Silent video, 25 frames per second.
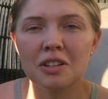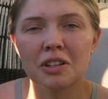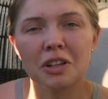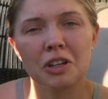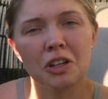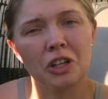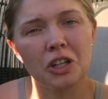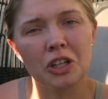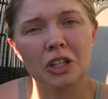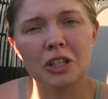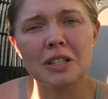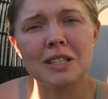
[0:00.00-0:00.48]

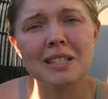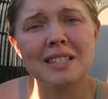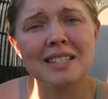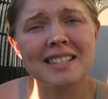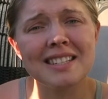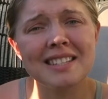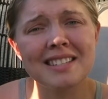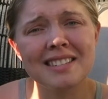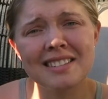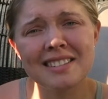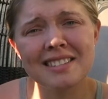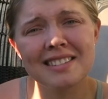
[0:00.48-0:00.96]

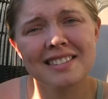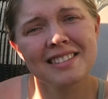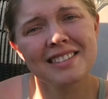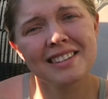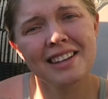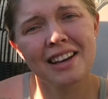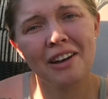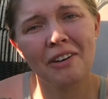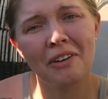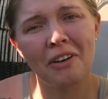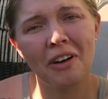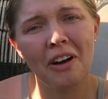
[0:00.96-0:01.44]
occurrences,
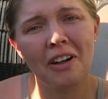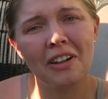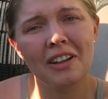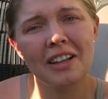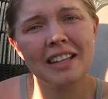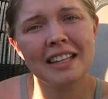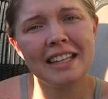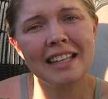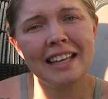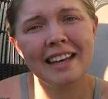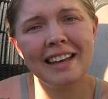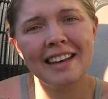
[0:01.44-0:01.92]
I'll call
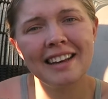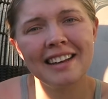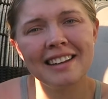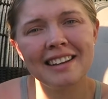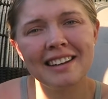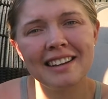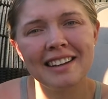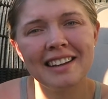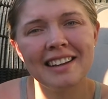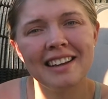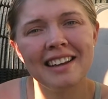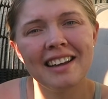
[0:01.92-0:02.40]
it that.
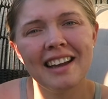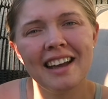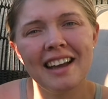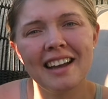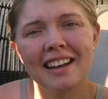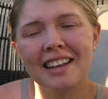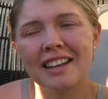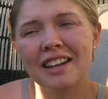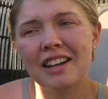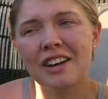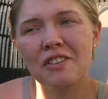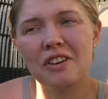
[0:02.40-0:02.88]
I
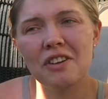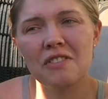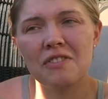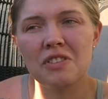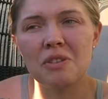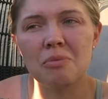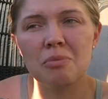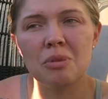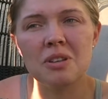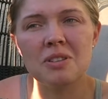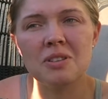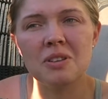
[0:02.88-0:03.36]
cannot wait for
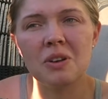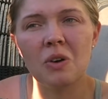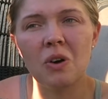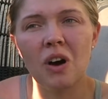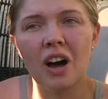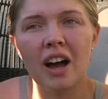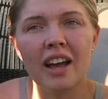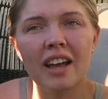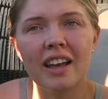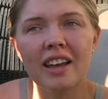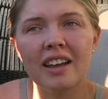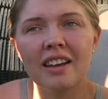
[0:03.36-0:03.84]
the peace and
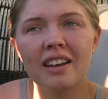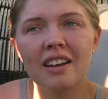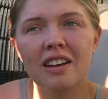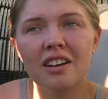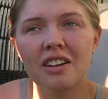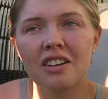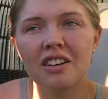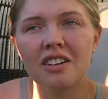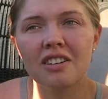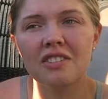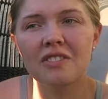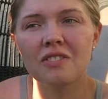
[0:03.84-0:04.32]
quiet
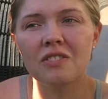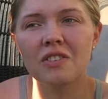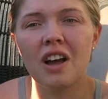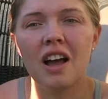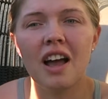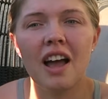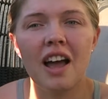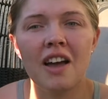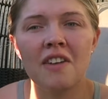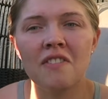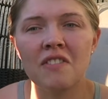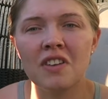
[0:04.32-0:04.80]
of
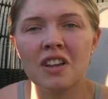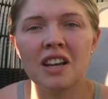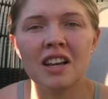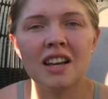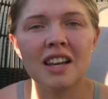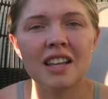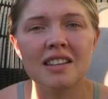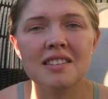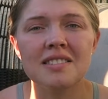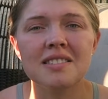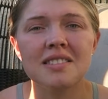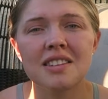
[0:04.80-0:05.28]
not having an
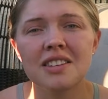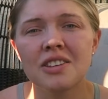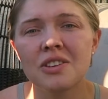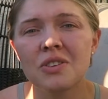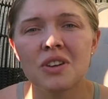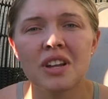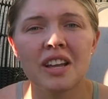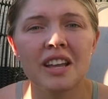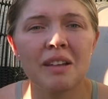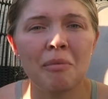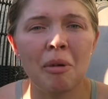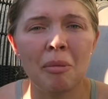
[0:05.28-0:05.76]
AC
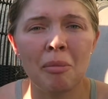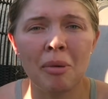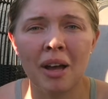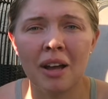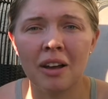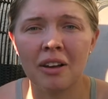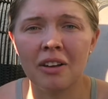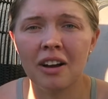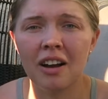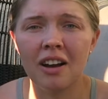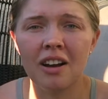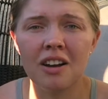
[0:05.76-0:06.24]
unit in my
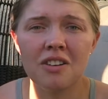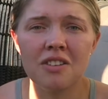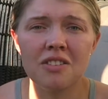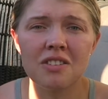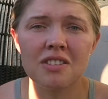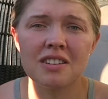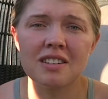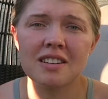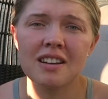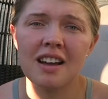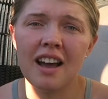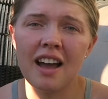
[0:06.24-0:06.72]

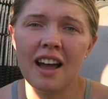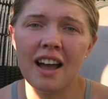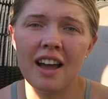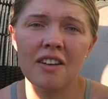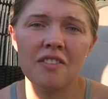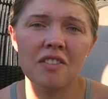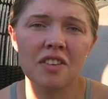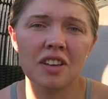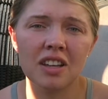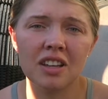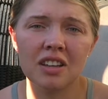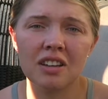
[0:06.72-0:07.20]
background, not
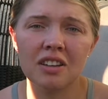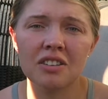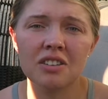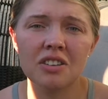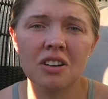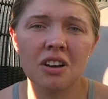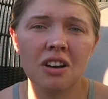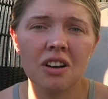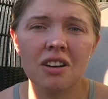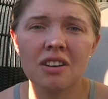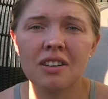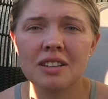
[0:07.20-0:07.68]
having
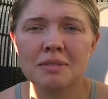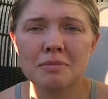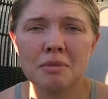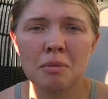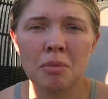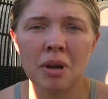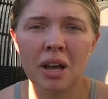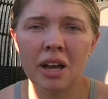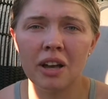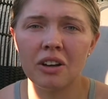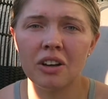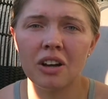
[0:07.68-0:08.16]
dogs in my
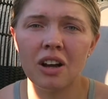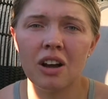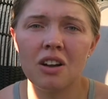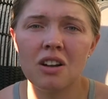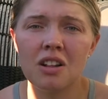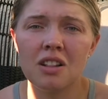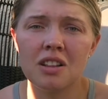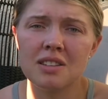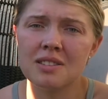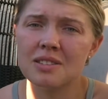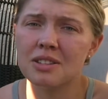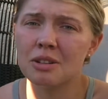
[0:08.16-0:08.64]
background
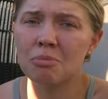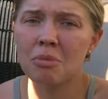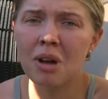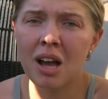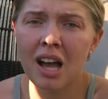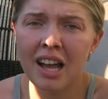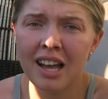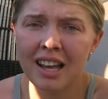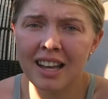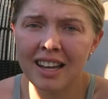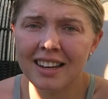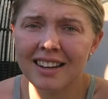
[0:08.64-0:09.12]
unless they're
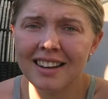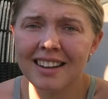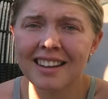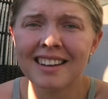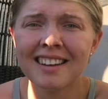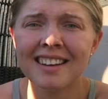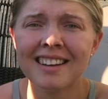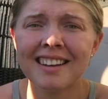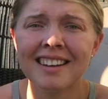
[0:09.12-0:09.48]
mine.